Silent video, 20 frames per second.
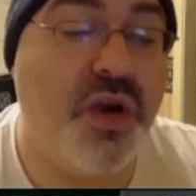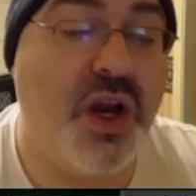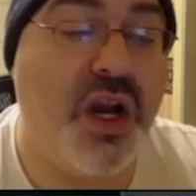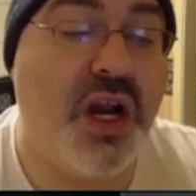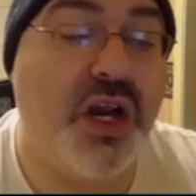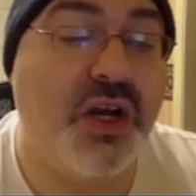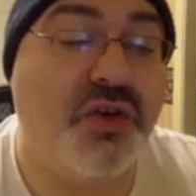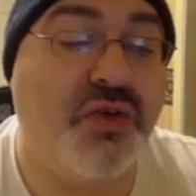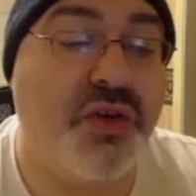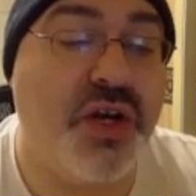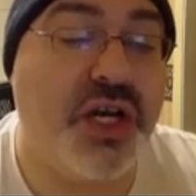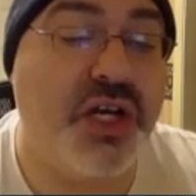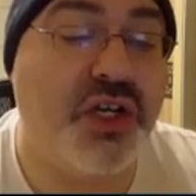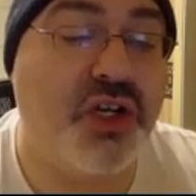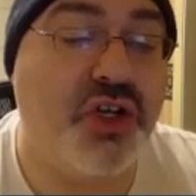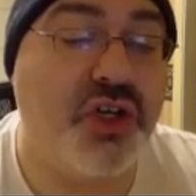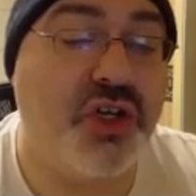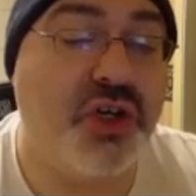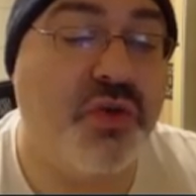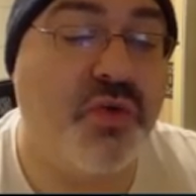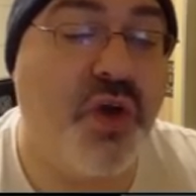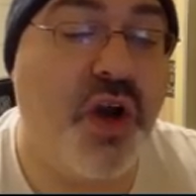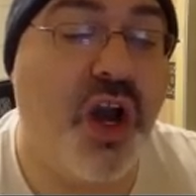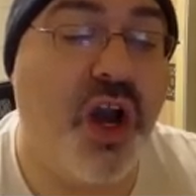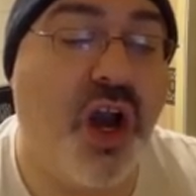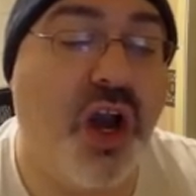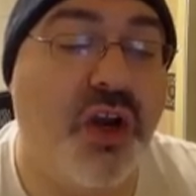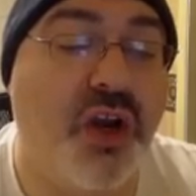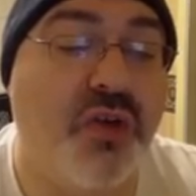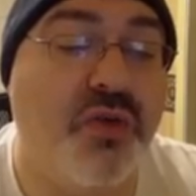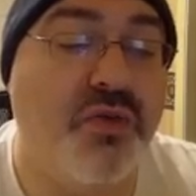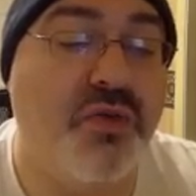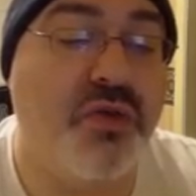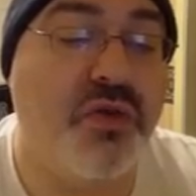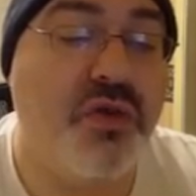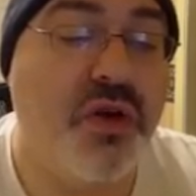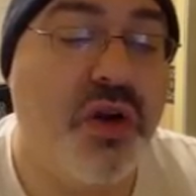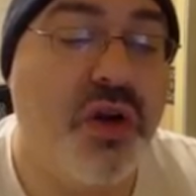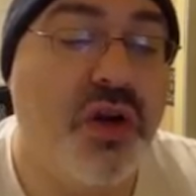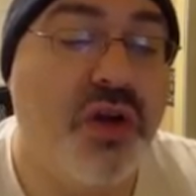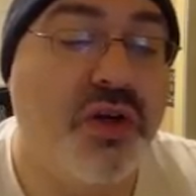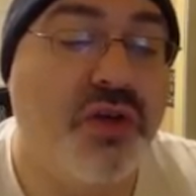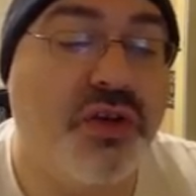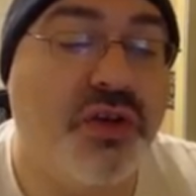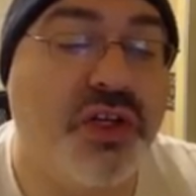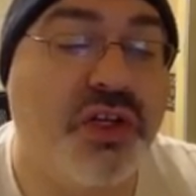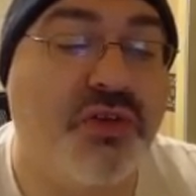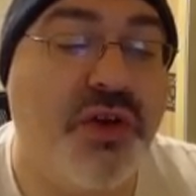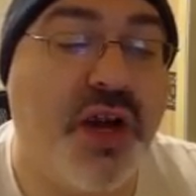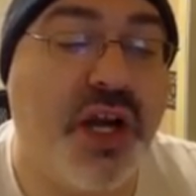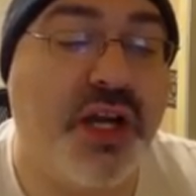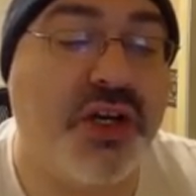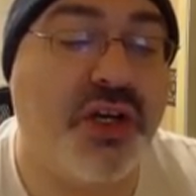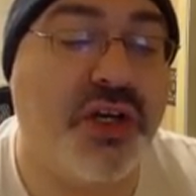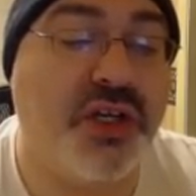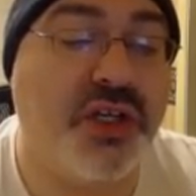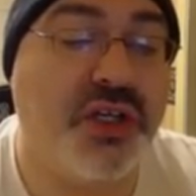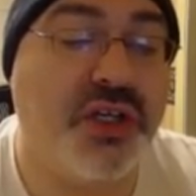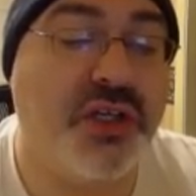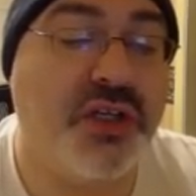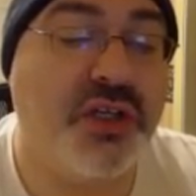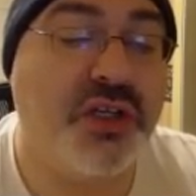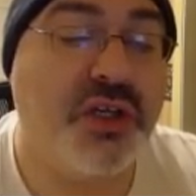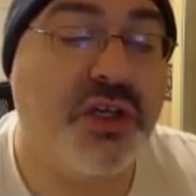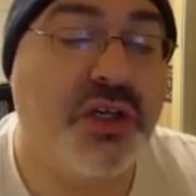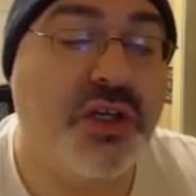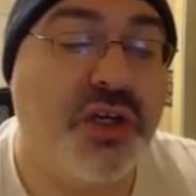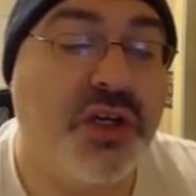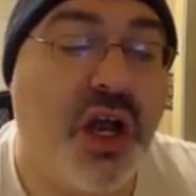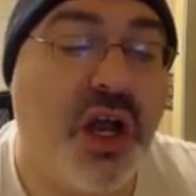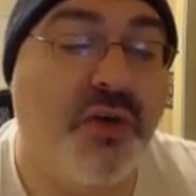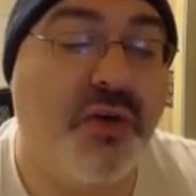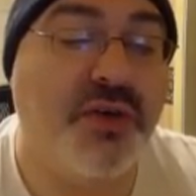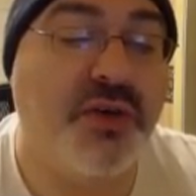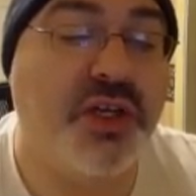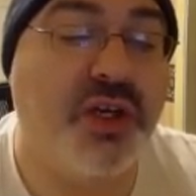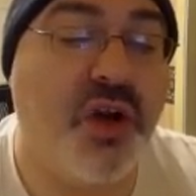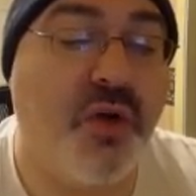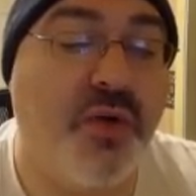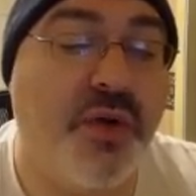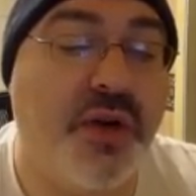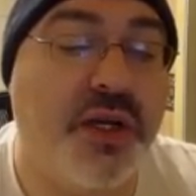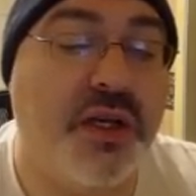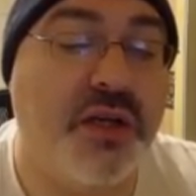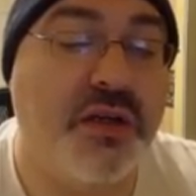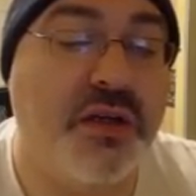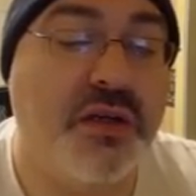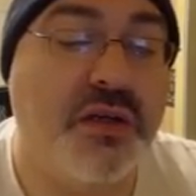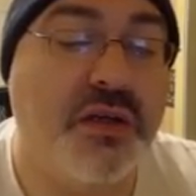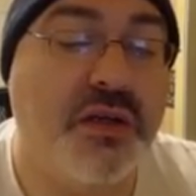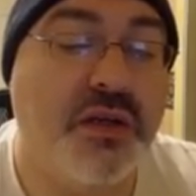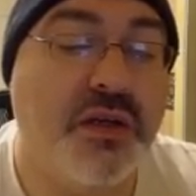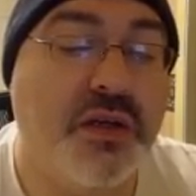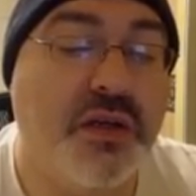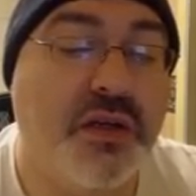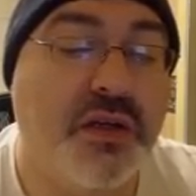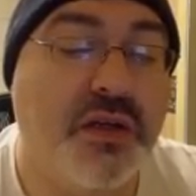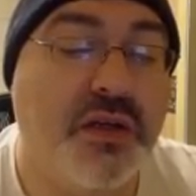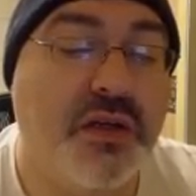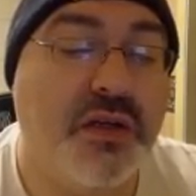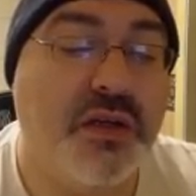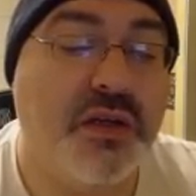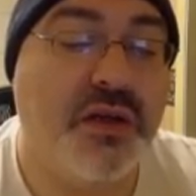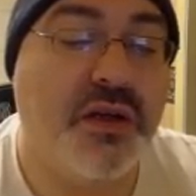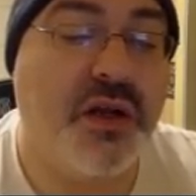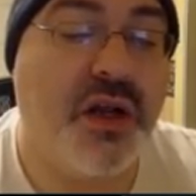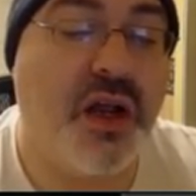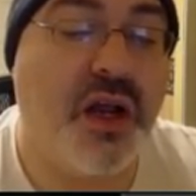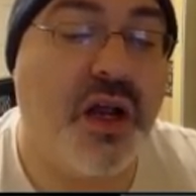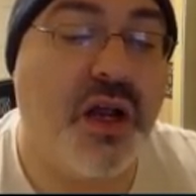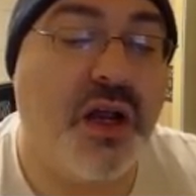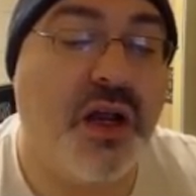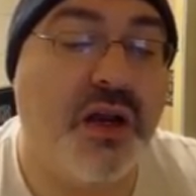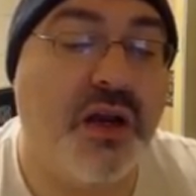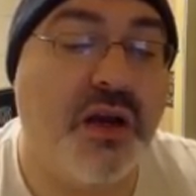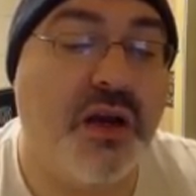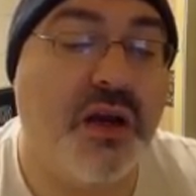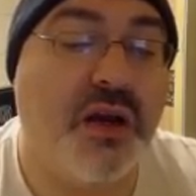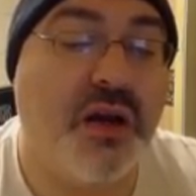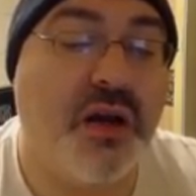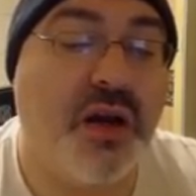uh, Trish, where are you? Trish Stratus, how's it going? Uh,